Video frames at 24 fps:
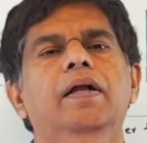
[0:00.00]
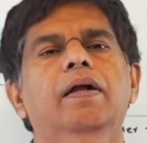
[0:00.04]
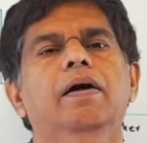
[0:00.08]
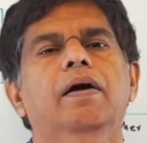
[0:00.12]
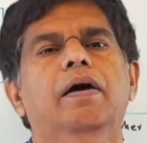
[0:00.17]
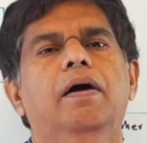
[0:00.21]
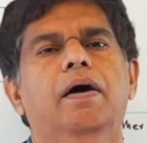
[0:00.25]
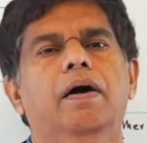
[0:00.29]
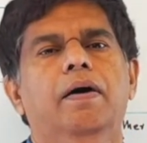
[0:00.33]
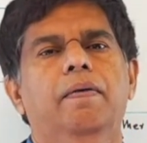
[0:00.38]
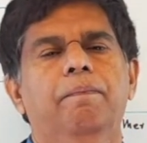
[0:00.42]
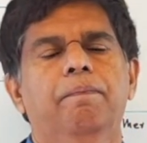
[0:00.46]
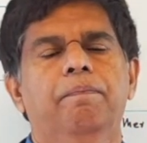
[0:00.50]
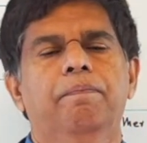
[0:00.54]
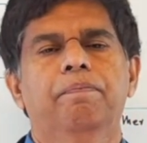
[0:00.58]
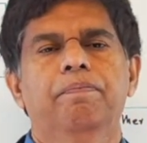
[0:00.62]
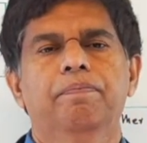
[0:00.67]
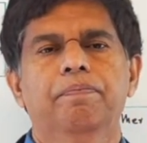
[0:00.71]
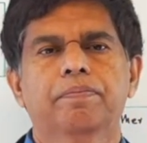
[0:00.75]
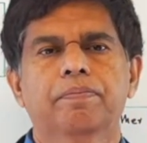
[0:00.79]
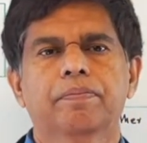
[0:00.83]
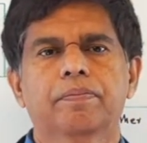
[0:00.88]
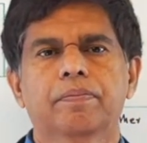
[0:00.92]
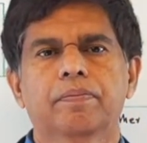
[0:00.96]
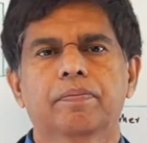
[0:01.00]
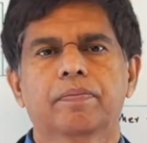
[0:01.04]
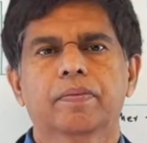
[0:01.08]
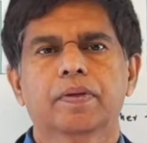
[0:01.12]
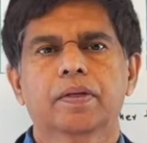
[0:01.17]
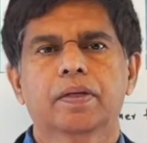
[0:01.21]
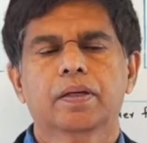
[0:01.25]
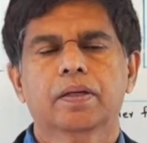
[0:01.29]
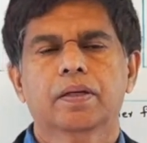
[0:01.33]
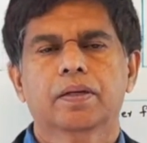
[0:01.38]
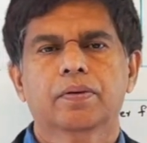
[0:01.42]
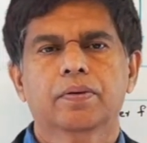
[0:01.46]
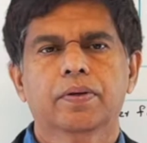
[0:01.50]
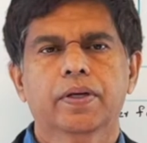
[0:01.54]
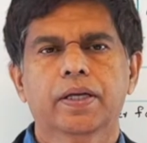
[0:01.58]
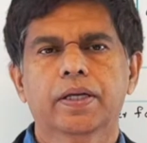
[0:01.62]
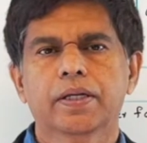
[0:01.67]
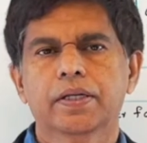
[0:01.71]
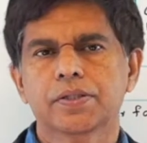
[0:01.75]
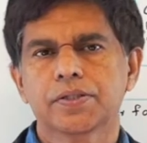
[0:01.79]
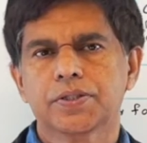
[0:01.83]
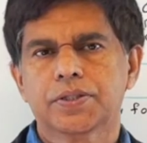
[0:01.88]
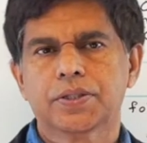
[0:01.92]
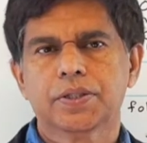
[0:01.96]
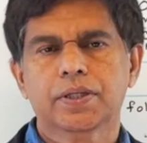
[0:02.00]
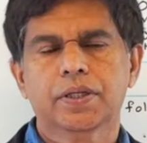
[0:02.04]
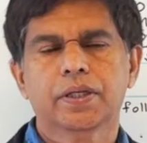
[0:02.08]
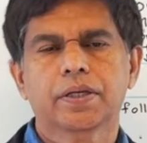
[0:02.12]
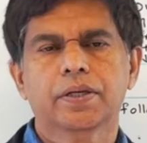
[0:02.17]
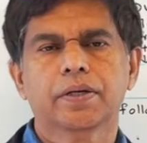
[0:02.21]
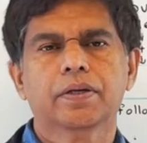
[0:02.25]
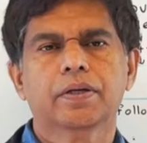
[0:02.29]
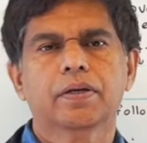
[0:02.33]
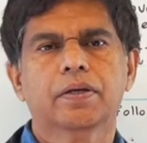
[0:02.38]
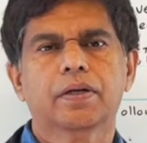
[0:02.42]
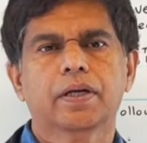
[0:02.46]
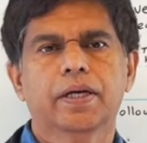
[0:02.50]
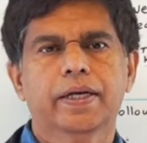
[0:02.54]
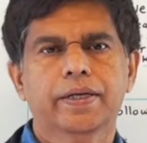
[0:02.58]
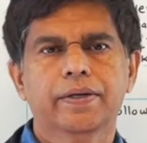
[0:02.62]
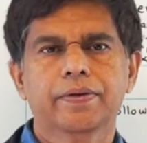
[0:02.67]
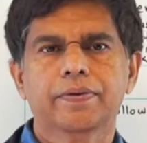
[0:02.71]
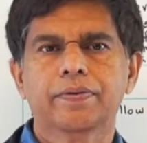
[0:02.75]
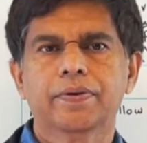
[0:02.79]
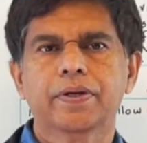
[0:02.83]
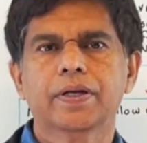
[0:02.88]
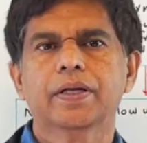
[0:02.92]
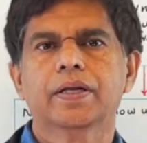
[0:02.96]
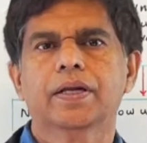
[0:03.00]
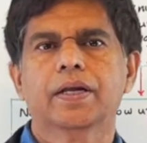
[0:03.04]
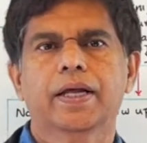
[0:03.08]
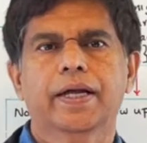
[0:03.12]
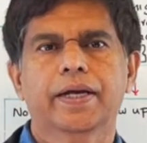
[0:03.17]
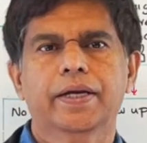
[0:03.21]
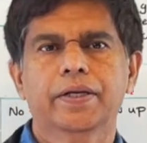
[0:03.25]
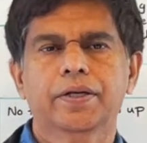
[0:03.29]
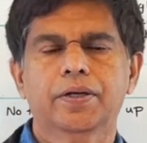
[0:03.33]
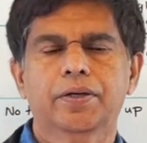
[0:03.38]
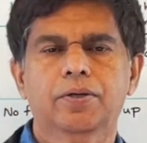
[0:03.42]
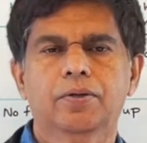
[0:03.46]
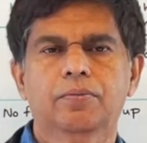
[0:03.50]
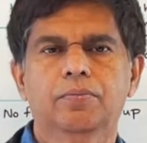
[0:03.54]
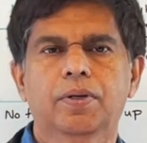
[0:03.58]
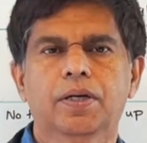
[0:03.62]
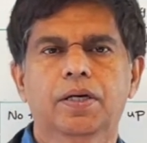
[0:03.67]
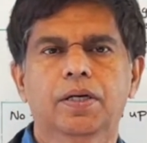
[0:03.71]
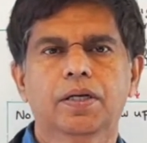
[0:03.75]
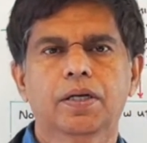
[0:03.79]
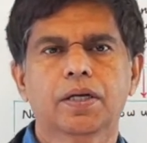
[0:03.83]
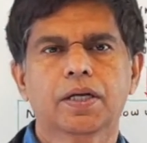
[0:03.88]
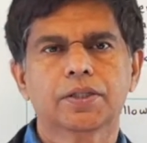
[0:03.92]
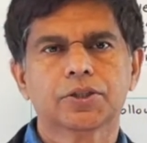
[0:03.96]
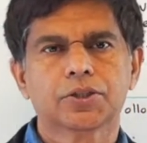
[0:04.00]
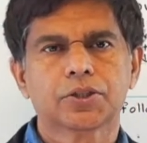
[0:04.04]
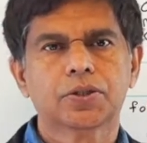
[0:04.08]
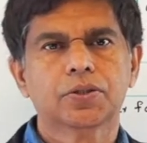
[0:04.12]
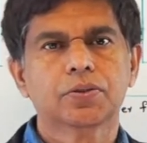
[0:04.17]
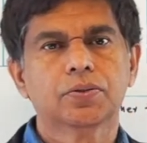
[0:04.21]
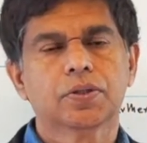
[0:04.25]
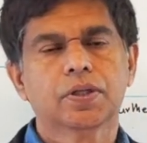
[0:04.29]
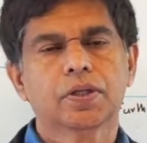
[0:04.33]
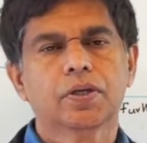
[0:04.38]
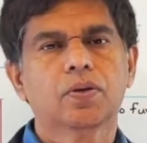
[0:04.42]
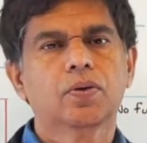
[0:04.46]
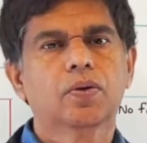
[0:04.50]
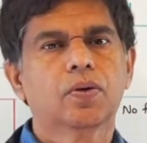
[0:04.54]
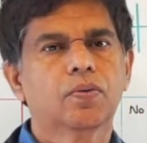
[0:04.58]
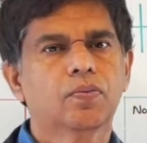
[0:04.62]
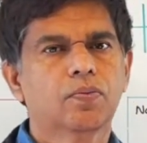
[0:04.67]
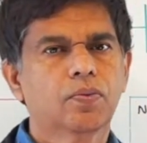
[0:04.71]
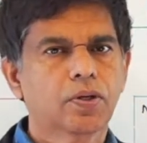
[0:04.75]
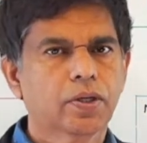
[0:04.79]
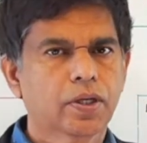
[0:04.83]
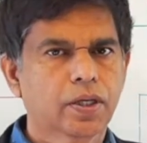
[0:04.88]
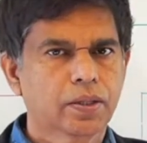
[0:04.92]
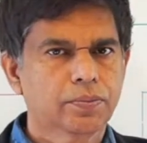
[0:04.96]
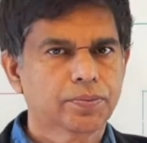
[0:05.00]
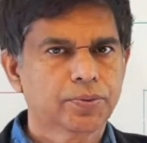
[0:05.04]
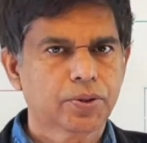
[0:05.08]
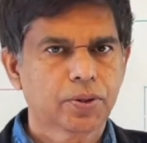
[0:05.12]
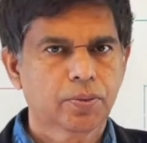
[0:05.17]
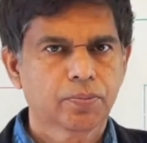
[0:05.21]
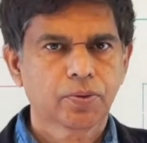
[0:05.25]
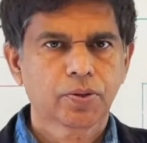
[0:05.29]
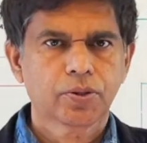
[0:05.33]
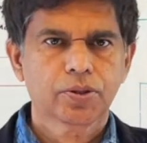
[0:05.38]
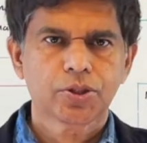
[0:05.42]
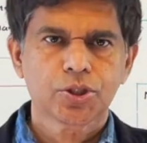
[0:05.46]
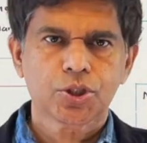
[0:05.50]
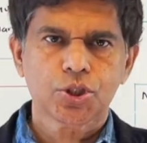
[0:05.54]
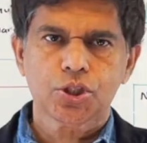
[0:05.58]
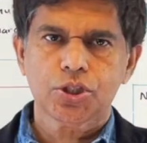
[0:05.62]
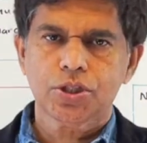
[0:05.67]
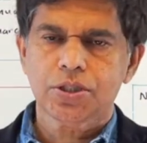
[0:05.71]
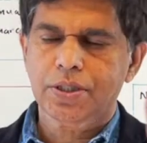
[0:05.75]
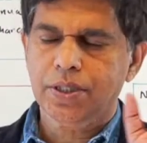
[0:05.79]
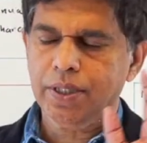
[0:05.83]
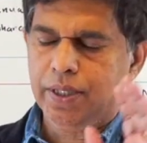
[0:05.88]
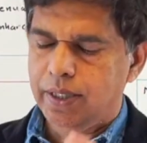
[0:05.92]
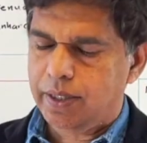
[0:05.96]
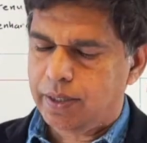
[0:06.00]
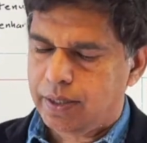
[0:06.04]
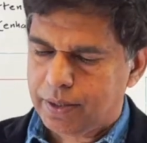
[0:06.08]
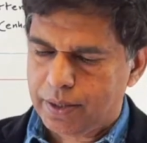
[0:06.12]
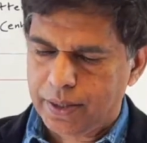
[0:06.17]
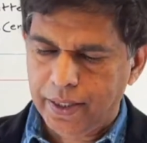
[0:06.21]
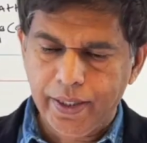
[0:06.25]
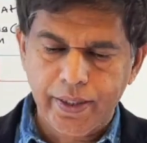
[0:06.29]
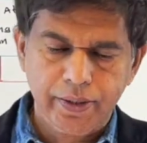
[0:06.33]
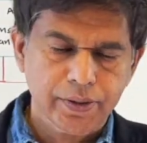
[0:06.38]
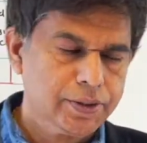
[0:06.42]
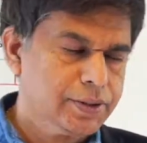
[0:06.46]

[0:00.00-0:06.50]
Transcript: um, you know, an incidental adrenal adenoma, let's do the whole workup. So I'm going to stay, take a